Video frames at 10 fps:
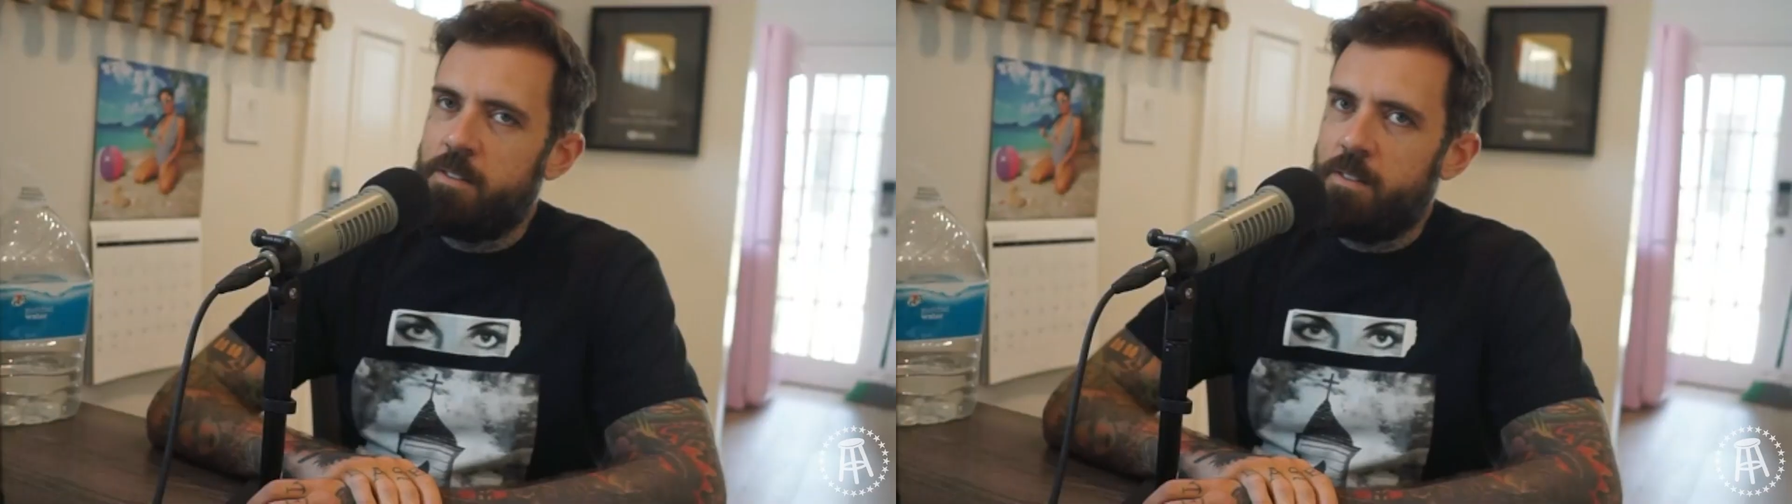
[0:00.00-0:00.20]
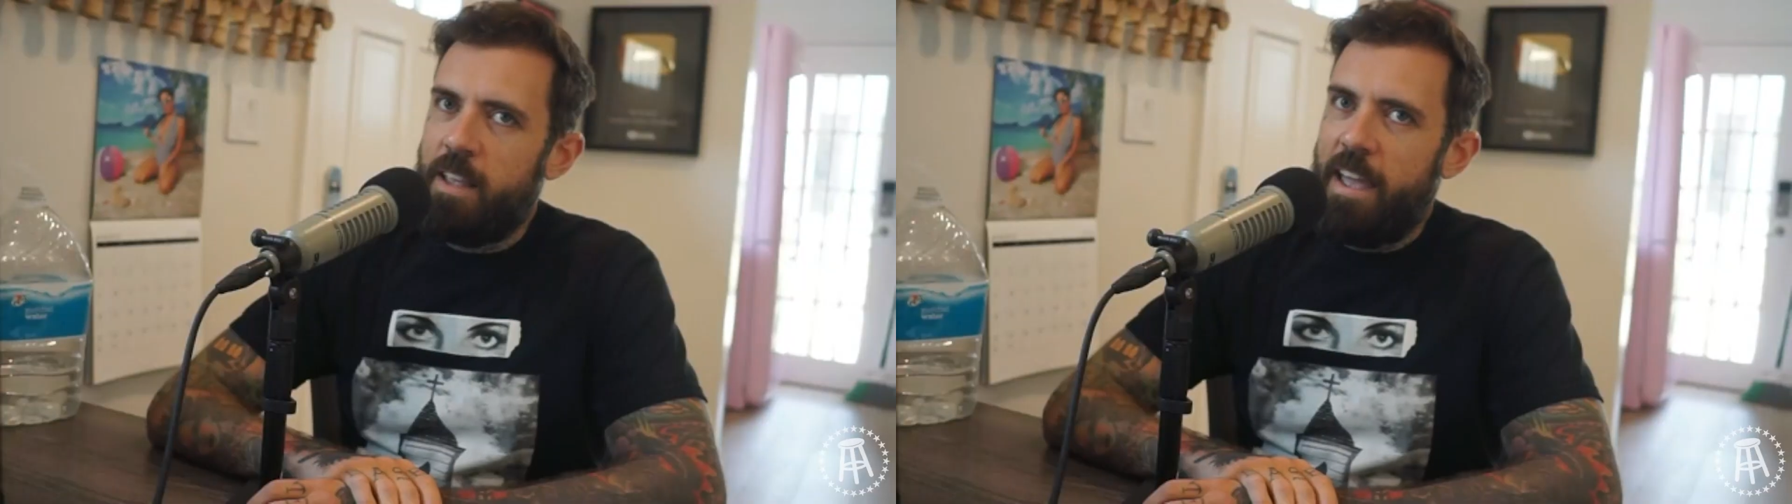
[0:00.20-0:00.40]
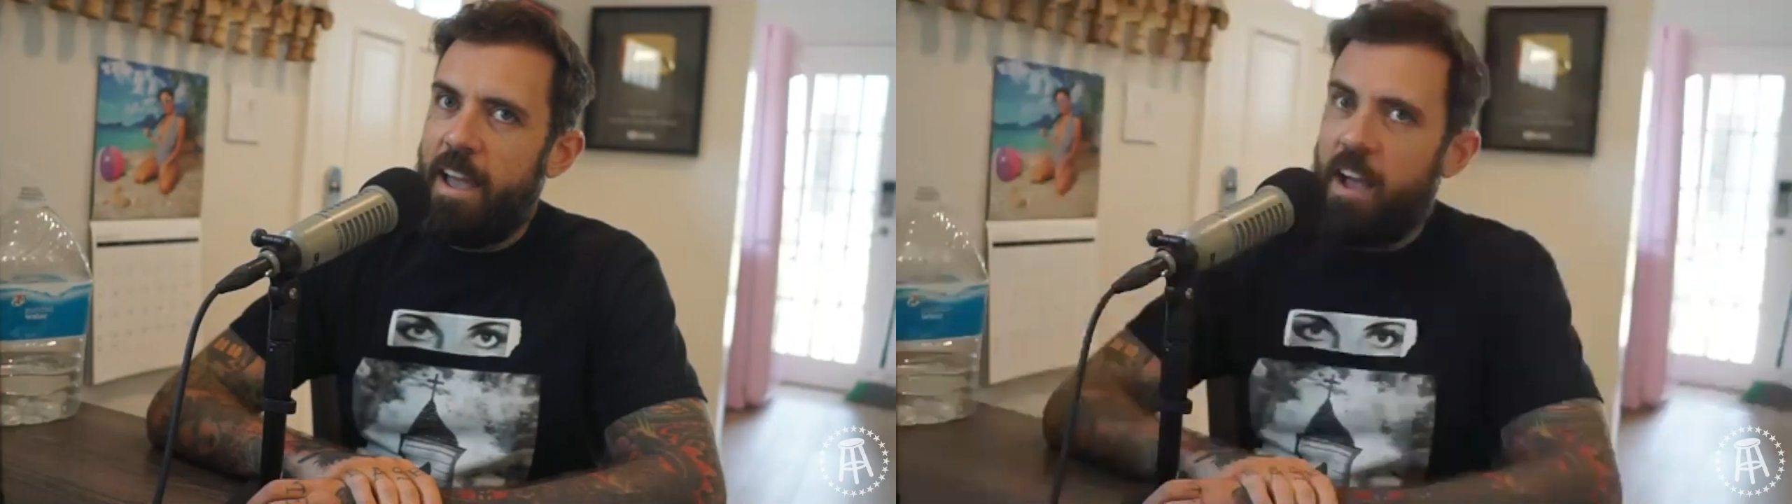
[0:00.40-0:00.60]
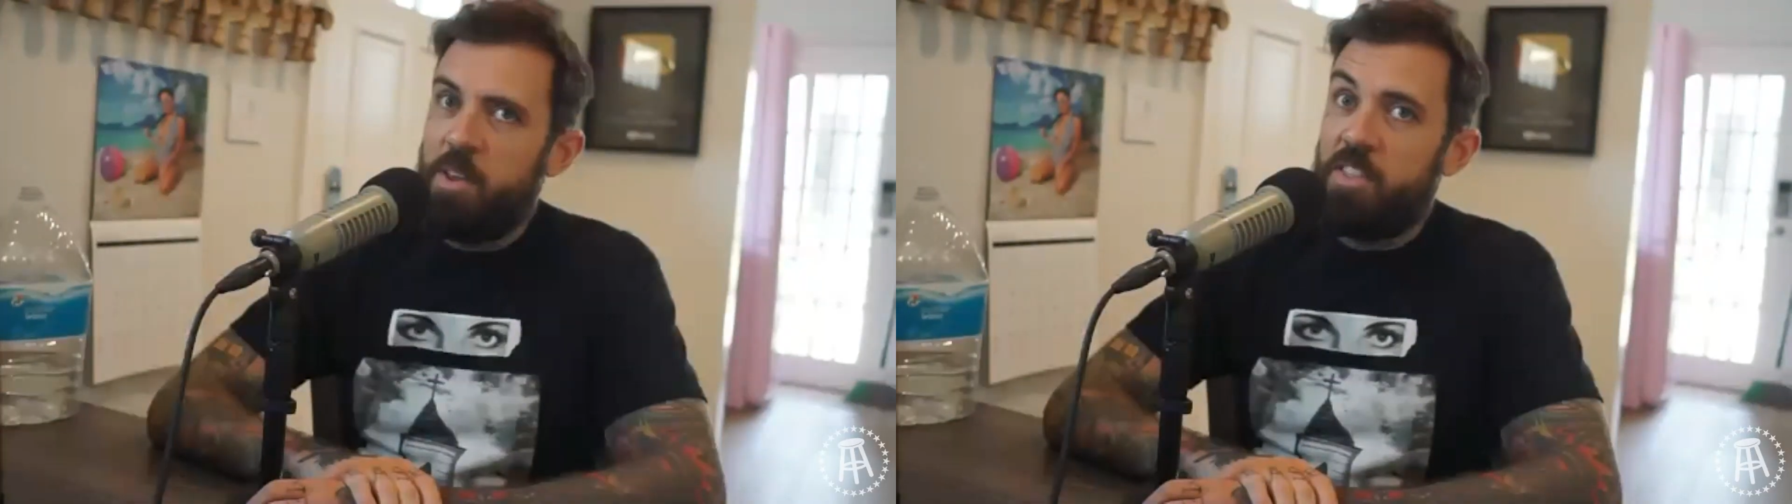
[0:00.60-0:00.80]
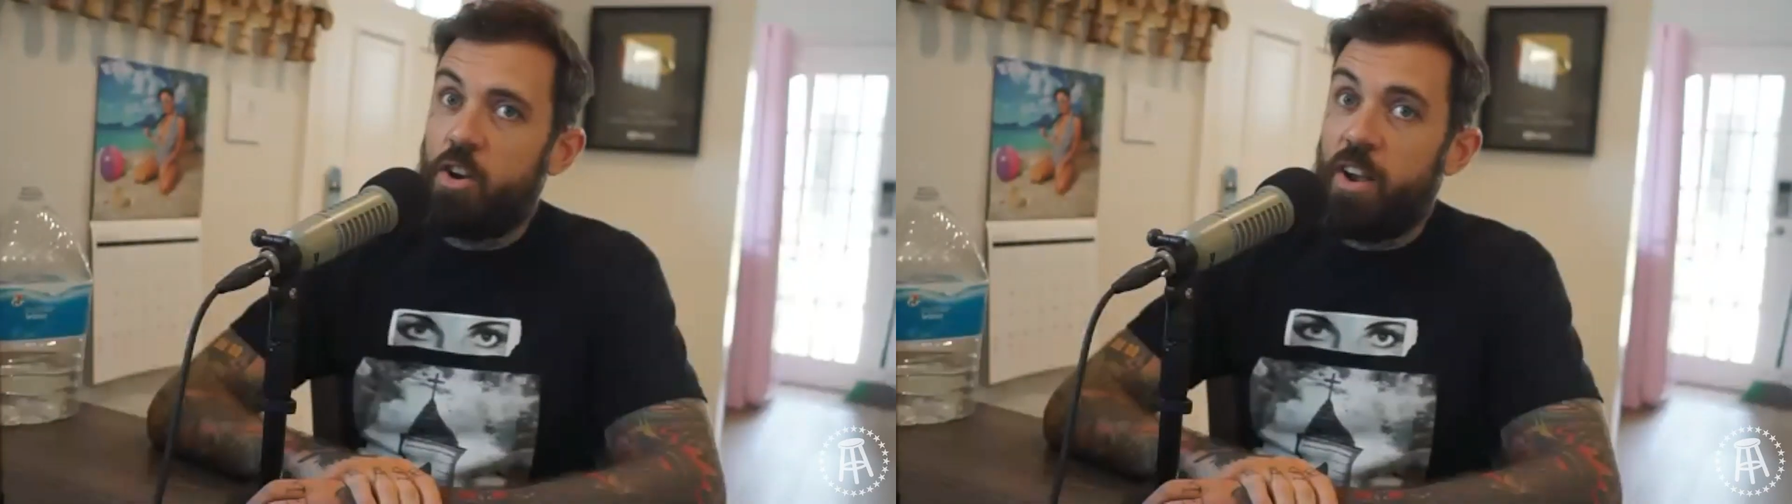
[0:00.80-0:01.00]
Yeah, I
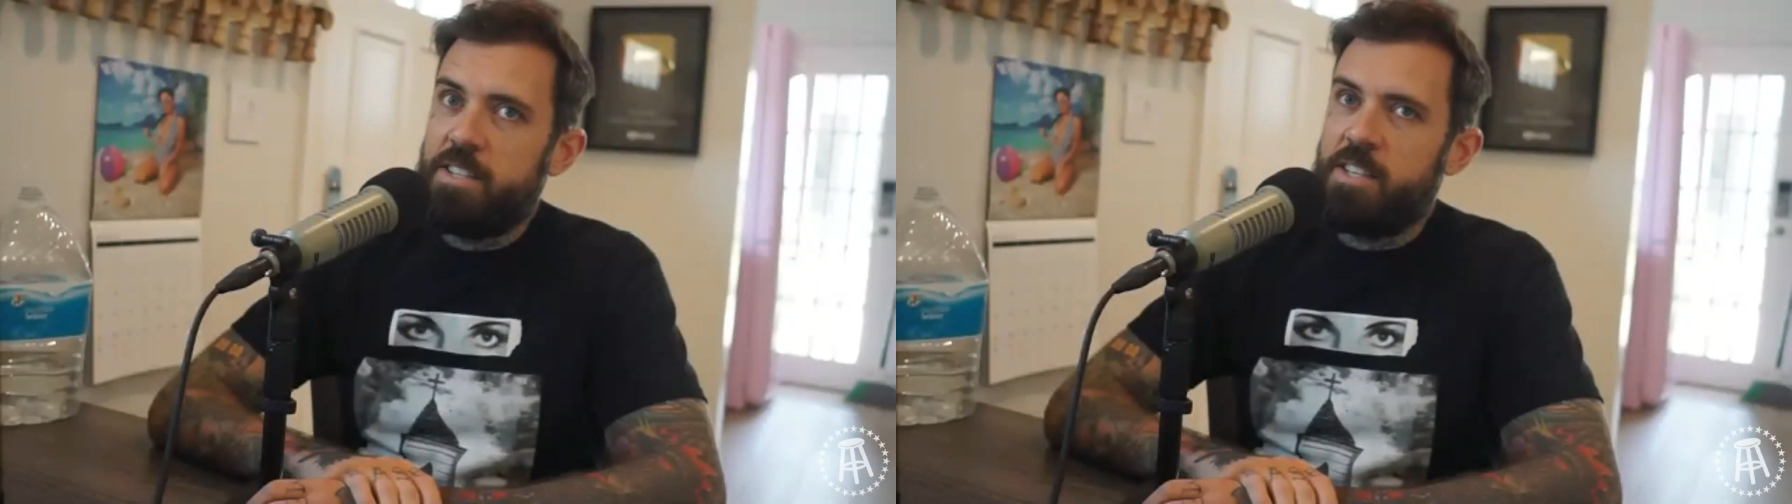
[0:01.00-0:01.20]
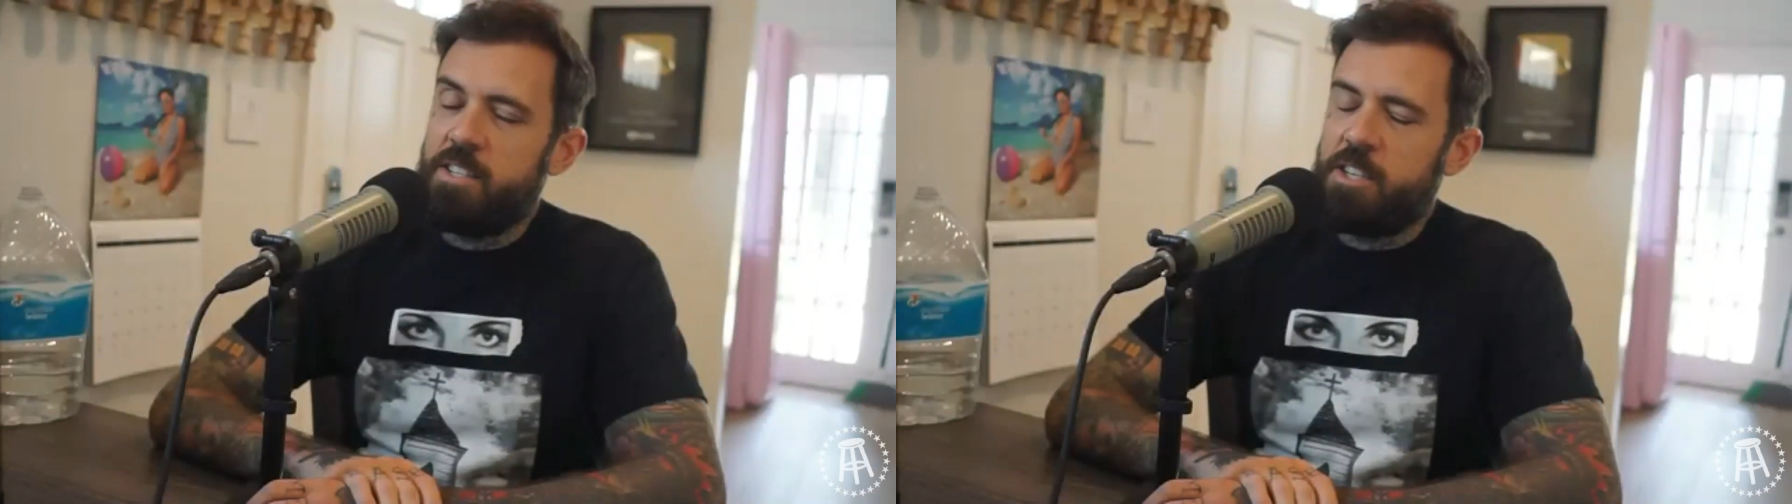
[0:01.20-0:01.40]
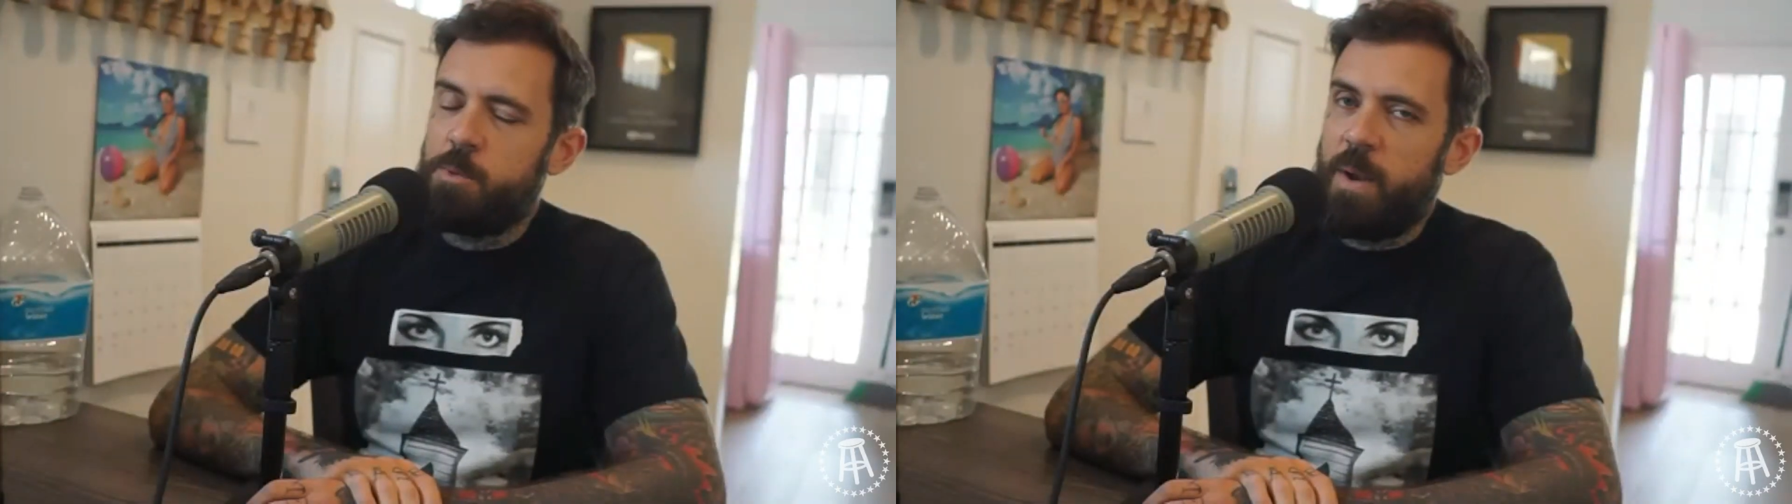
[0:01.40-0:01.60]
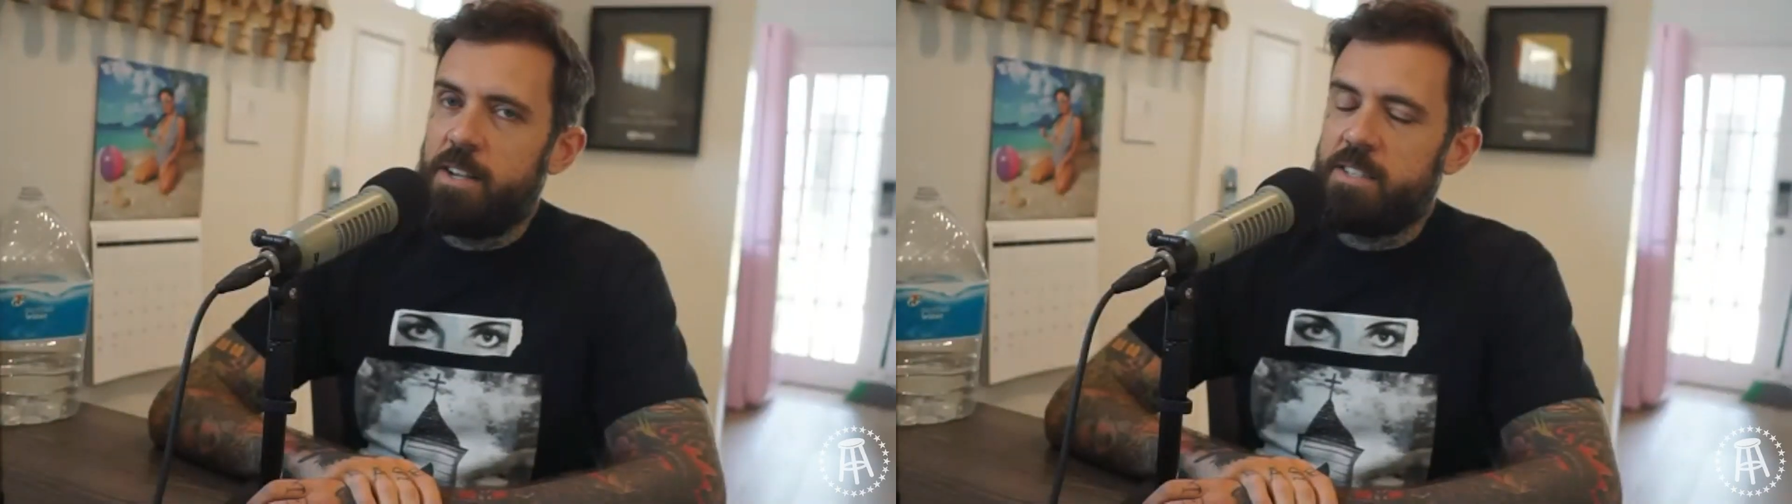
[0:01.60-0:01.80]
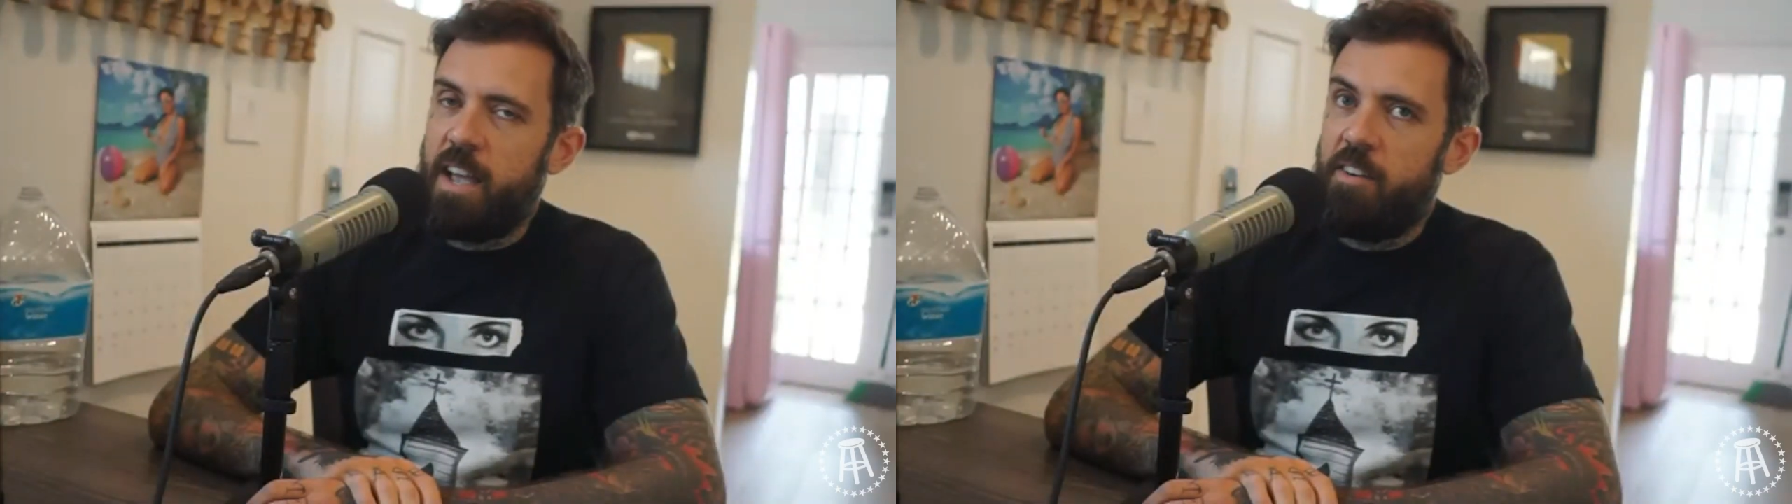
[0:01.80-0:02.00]
mean, the craziest
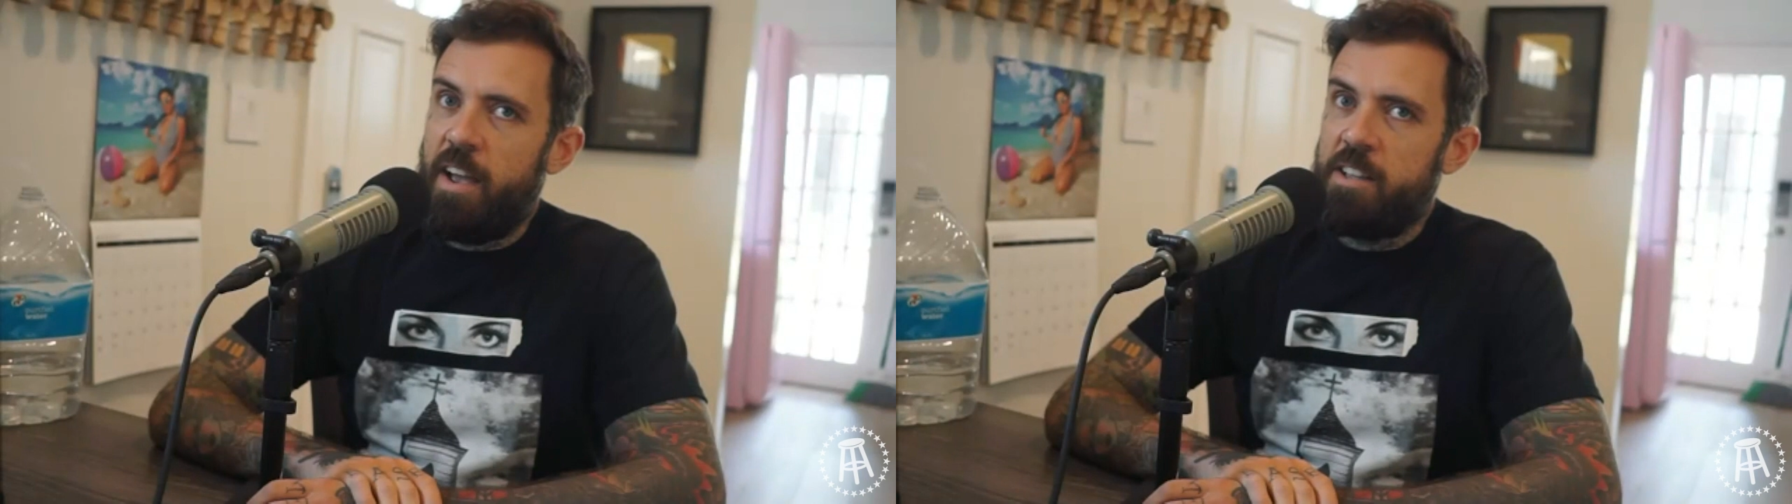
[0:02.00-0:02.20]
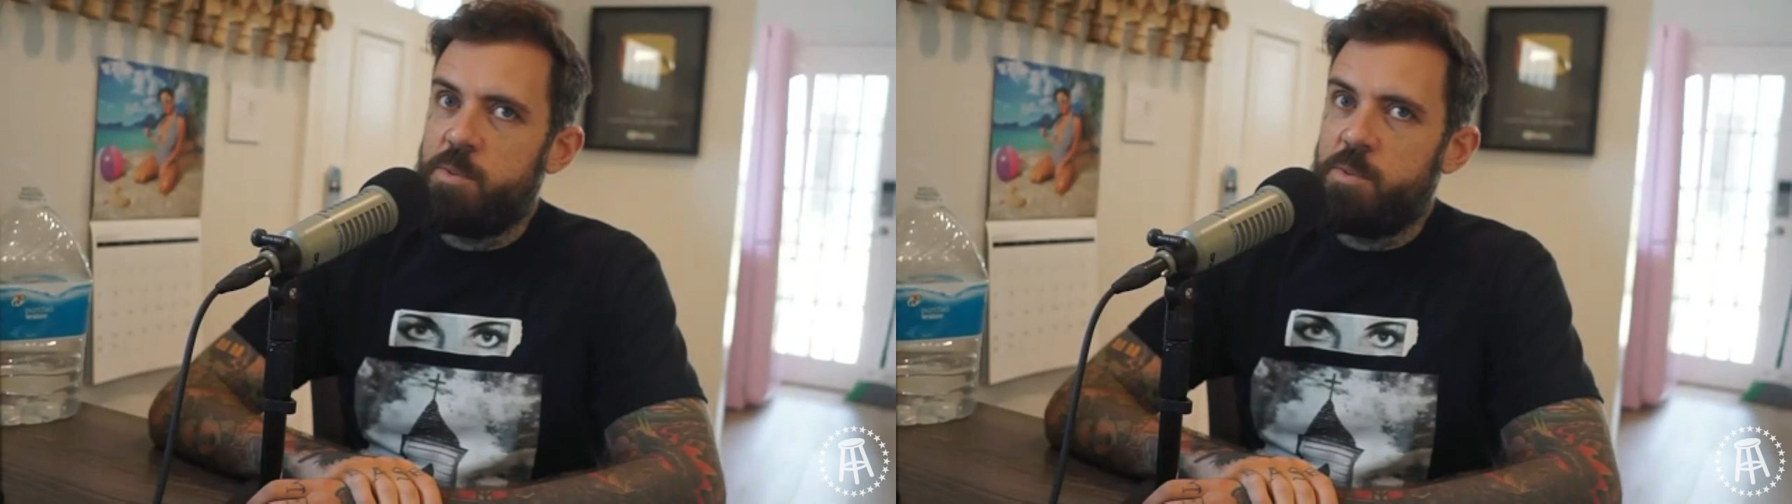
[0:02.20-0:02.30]
experience I ever had,